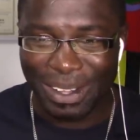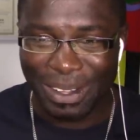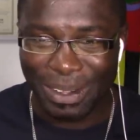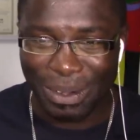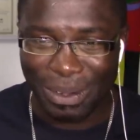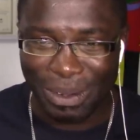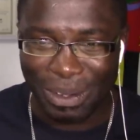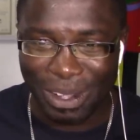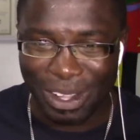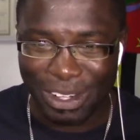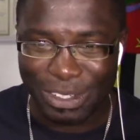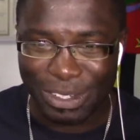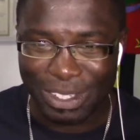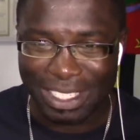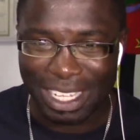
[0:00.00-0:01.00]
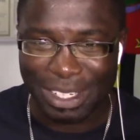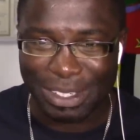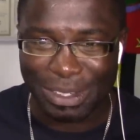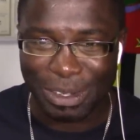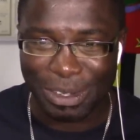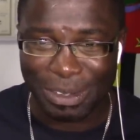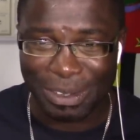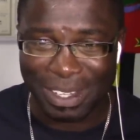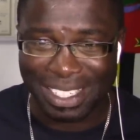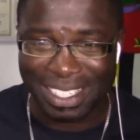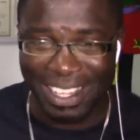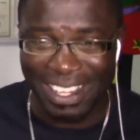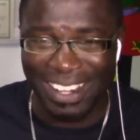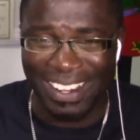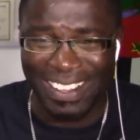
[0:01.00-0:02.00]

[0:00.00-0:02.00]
Oh gosh, look, Tad is going crazy.